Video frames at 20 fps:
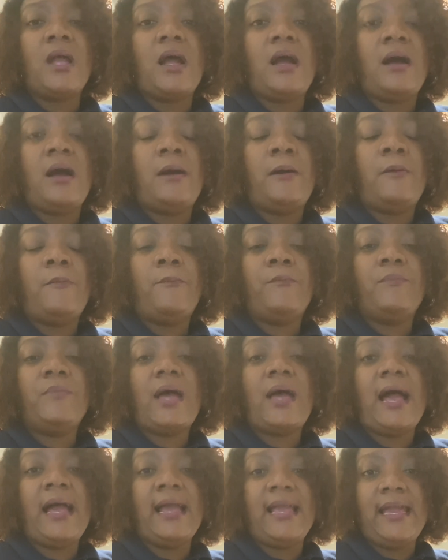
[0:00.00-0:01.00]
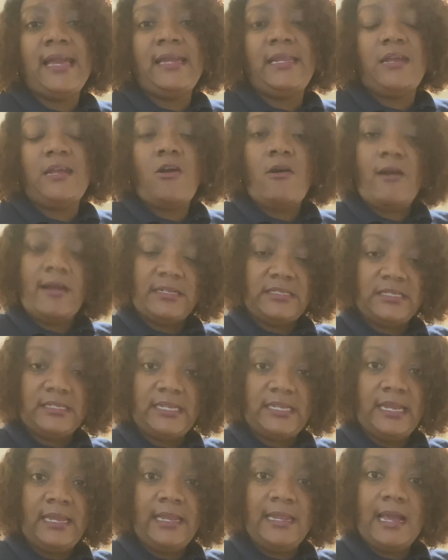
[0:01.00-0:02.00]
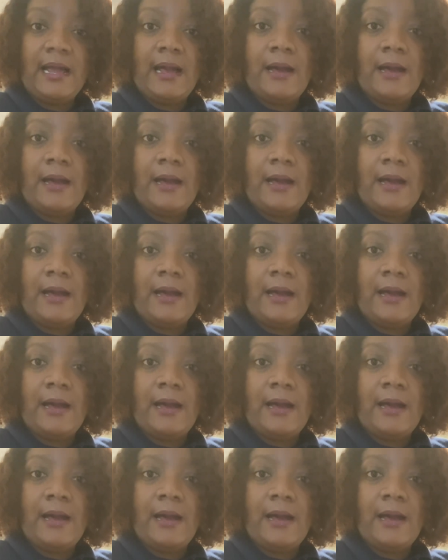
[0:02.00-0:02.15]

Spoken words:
I had a car accident